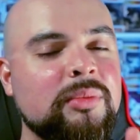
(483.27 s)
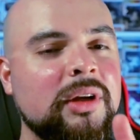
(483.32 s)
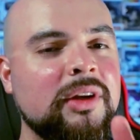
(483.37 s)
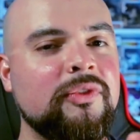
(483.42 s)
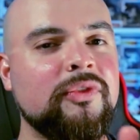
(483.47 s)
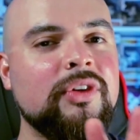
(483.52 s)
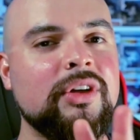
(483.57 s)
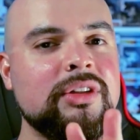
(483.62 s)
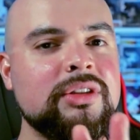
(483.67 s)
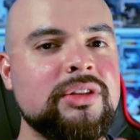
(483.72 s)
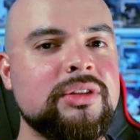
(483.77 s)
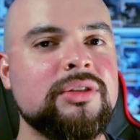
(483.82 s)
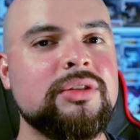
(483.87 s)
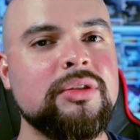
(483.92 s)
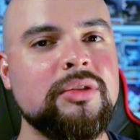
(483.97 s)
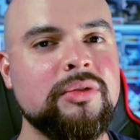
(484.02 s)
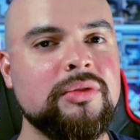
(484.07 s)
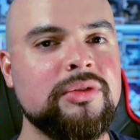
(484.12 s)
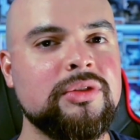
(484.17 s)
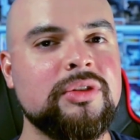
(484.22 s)
my first
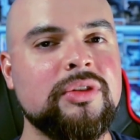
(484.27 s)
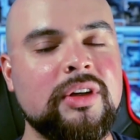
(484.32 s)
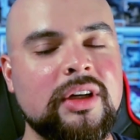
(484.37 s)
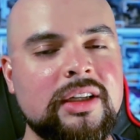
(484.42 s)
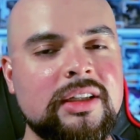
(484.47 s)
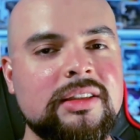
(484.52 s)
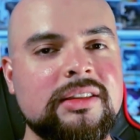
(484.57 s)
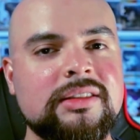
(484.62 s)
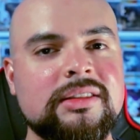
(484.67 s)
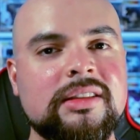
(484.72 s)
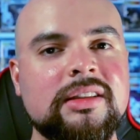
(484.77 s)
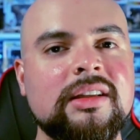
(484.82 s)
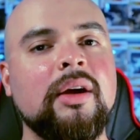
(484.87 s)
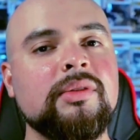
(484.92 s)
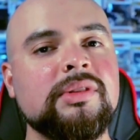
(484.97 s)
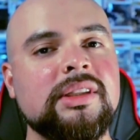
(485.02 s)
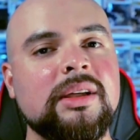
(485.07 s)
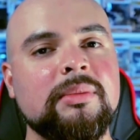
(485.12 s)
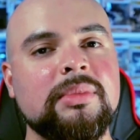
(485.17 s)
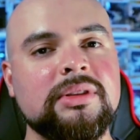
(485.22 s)
2 trays, I
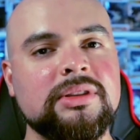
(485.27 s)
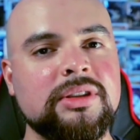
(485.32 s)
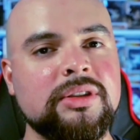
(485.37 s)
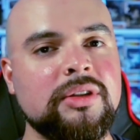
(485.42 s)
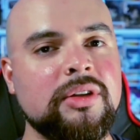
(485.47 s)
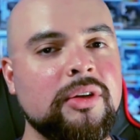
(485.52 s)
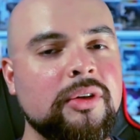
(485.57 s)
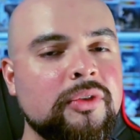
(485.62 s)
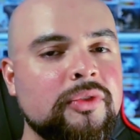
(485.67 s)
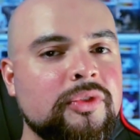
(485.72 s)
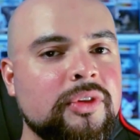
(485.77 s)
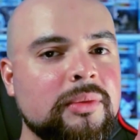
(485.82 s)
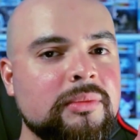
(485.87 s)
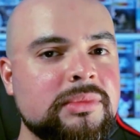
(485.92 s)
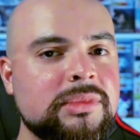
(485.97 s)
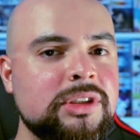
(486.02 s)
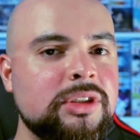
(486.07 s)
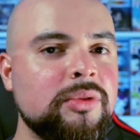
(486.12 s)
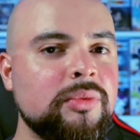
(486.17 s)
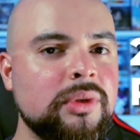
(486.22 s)
was able to go from
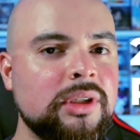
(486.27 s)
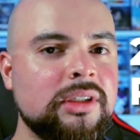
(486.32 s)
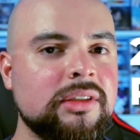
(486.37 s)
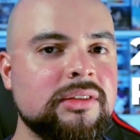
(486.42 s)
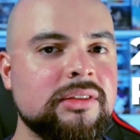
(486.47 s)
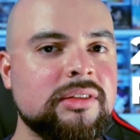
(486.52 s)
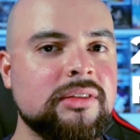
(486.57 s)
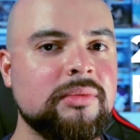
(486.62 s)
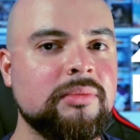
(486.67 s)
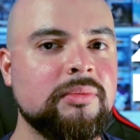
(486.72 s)
2 weeks